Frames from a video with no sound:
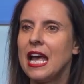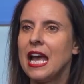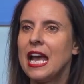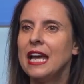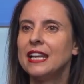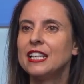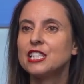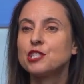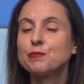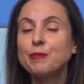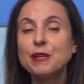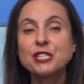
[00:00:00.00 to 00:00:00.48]

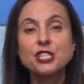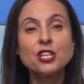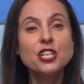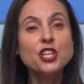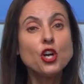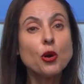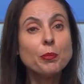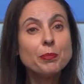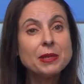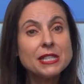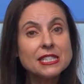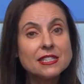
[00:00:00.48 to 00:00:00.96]
And especially
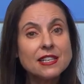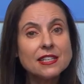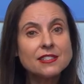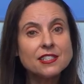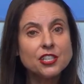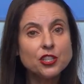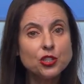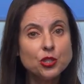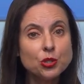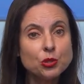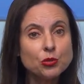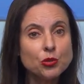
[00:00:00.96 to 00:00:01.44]
our
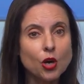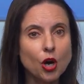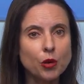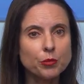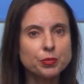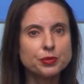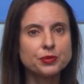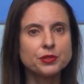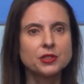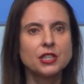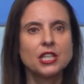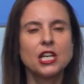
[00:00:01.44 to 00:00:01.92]
business in
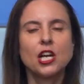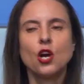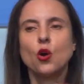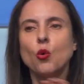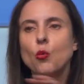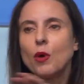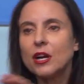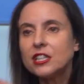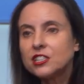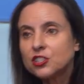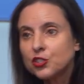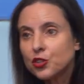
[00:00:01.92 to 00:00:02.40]
Europe
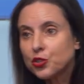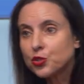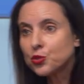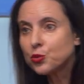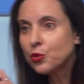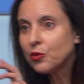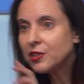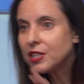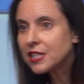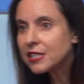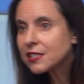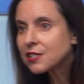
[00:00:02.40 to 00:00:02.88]
went
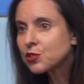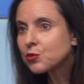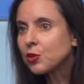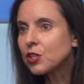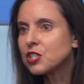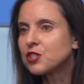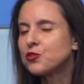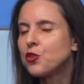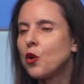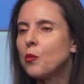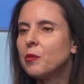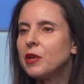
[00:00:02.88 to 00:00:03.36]
through this
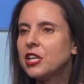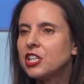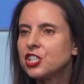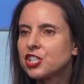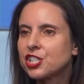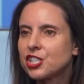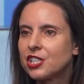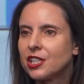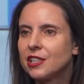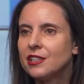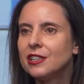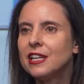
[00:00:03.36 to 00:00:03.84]

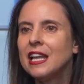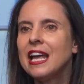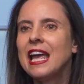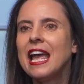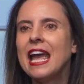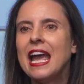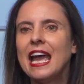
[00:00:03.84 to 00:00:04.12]
transformation